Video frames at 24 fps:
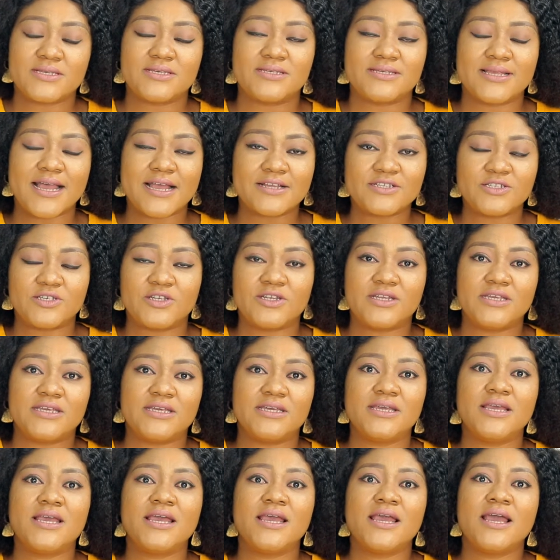is
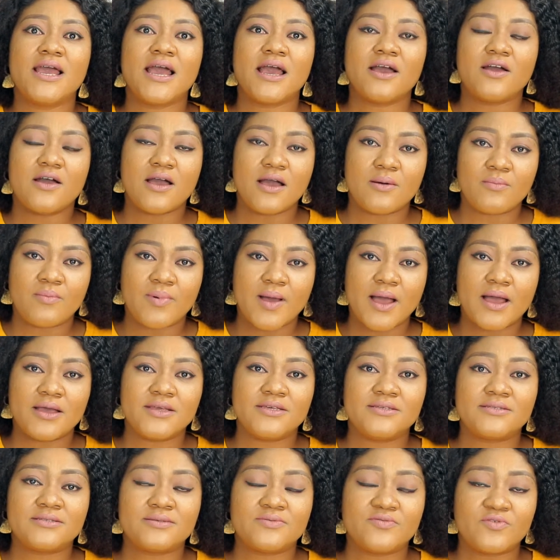actually about,
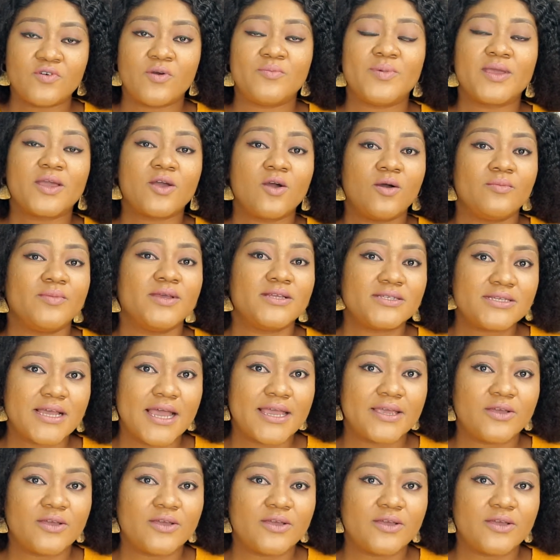it's from a comment I